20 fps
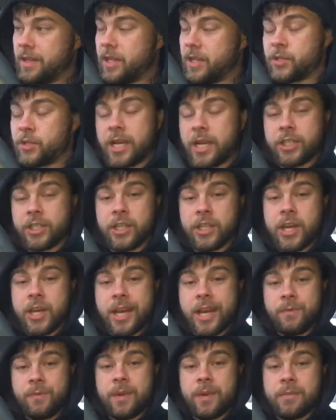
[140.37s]
So I don't know.
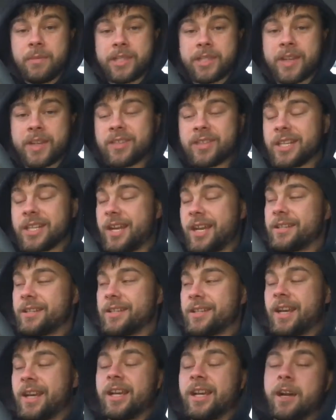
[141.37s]
Emery must have
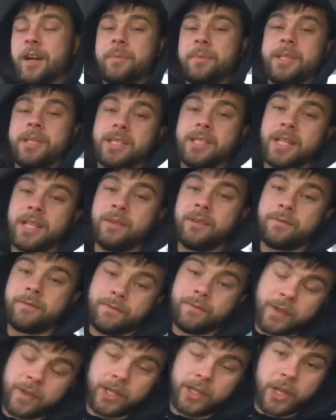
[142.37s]
something up his sleeve.
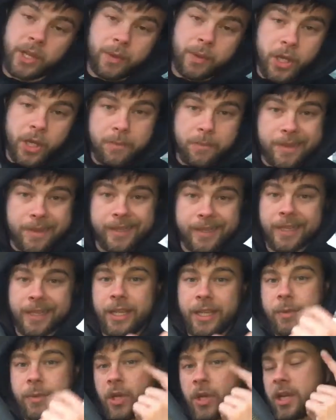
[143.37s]
I know we've got
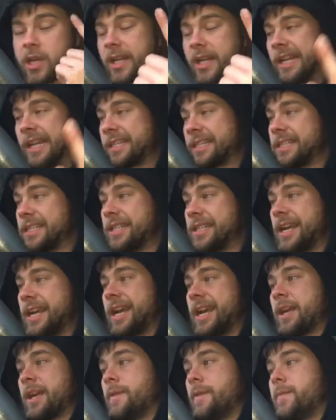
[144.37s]
Medley. We've got
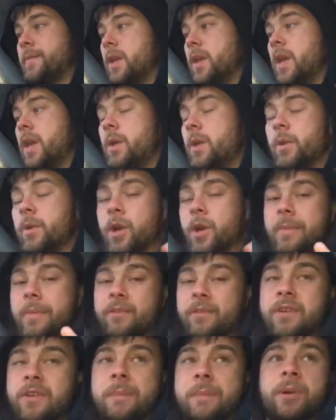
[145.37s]
Kolasinac. We've got
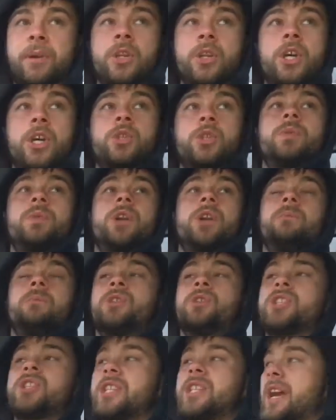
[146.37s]
Mavrapanos. We've got
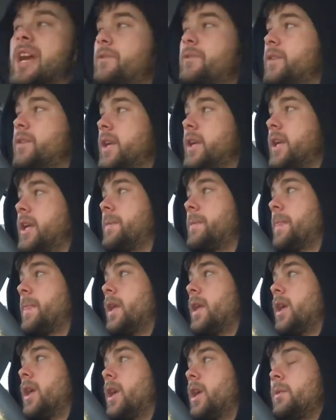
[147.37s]
Mustafi.
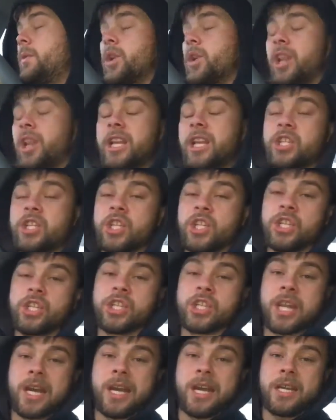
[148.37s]
We've got
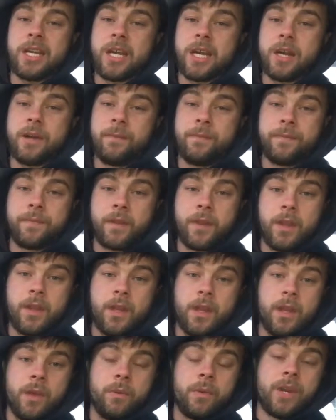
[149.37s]
Lichtensteiner,
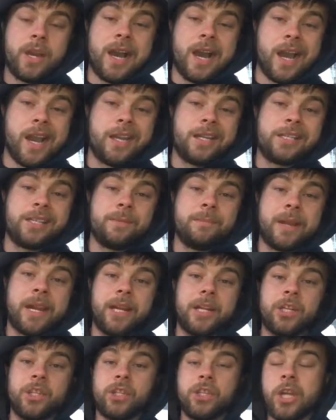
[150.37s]
we've got Ainsley
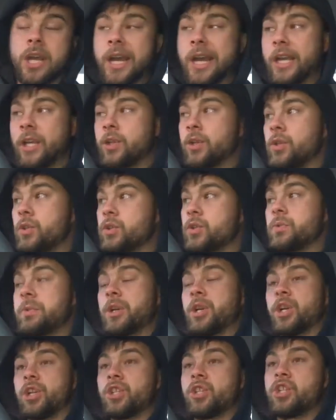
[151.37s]
Maitland-Niles,
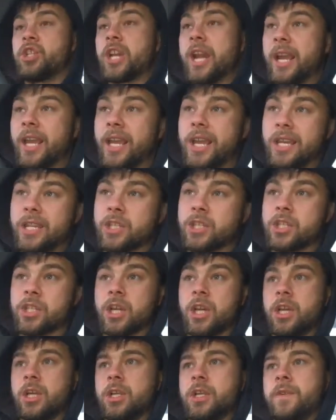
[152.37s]
we've got
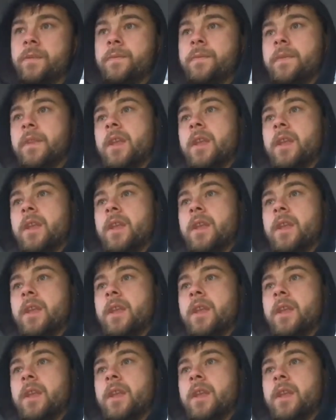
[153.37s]
Jenkinson,